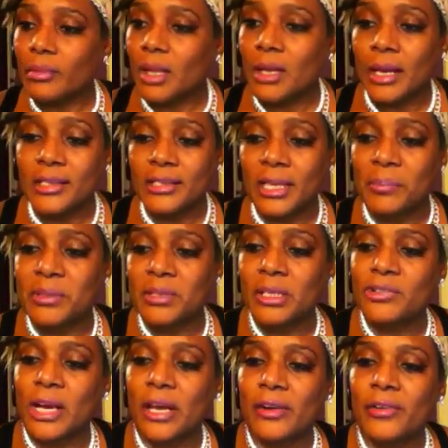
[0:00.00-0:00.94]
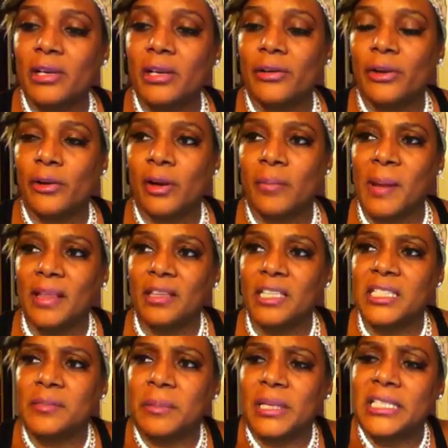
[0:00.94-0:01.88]
I just, I'm still trying to learn about
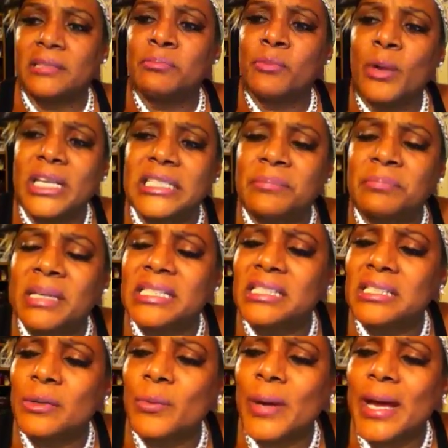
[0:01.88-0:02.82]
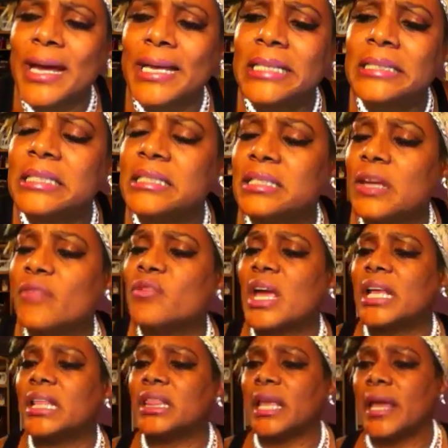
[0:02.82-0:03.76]
this. It's more expensive wines and stuff
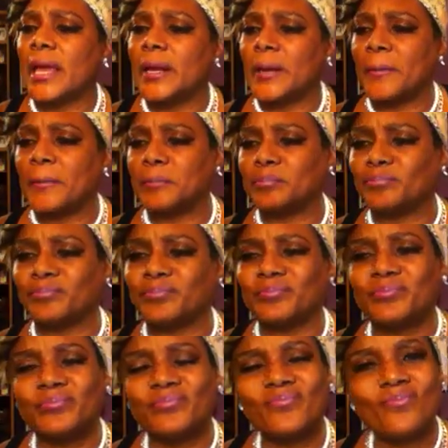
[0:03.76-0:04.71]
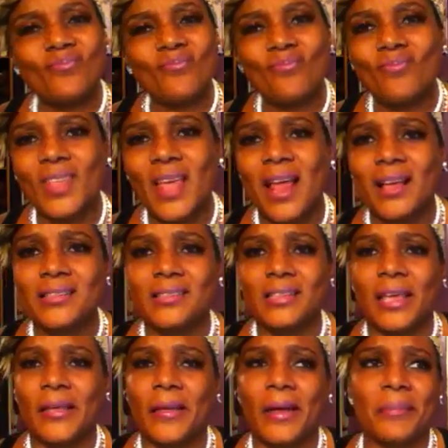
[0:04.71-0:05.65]
like that. And like I
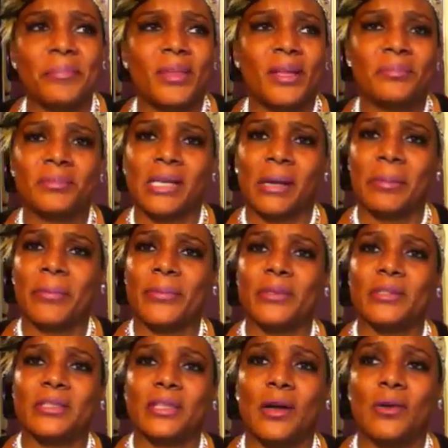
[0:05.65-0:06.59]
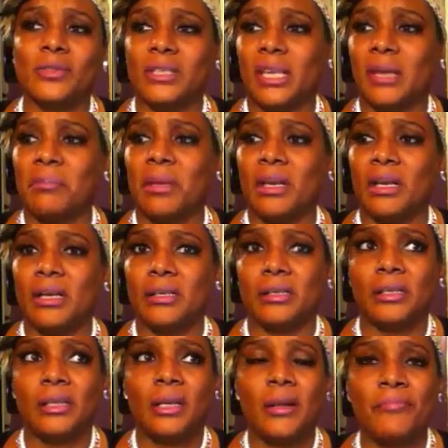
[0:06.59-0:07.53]
say, I'm the type of person. As long as it give me a
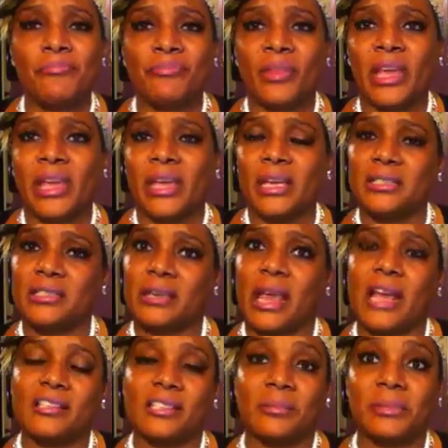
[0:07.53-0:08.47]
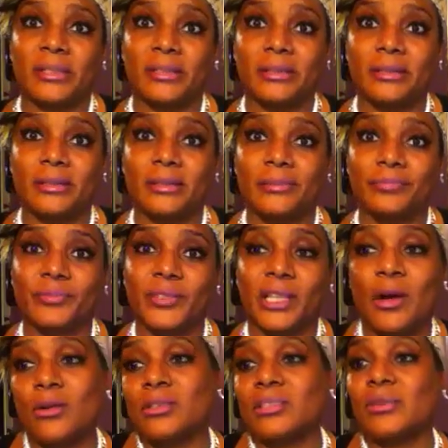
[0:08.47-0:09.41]
little head change, I'm good. As
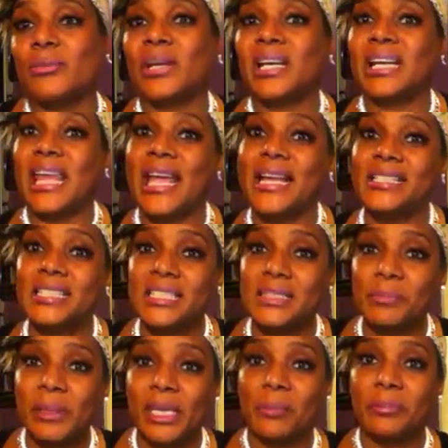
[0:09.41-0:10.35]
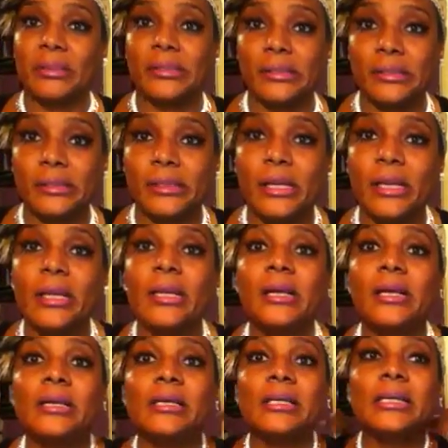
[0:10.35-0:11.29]
long as it relaxes me, I'm good.
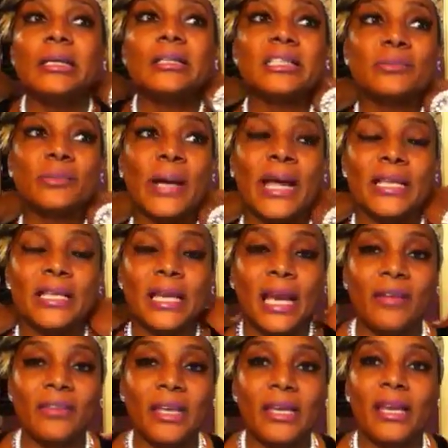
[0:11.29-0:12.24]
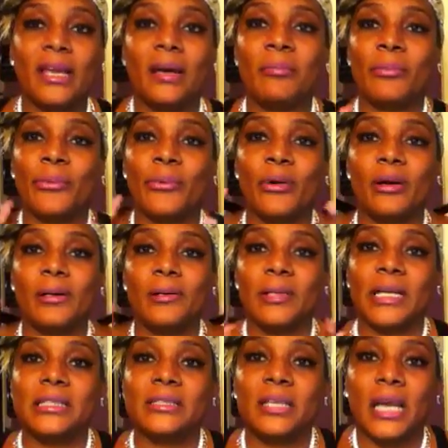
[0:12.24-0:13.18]
That's why I had to take out that damn bra
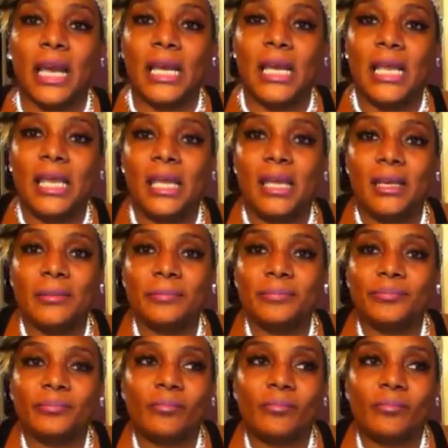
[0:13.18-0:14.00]
and tuck it in.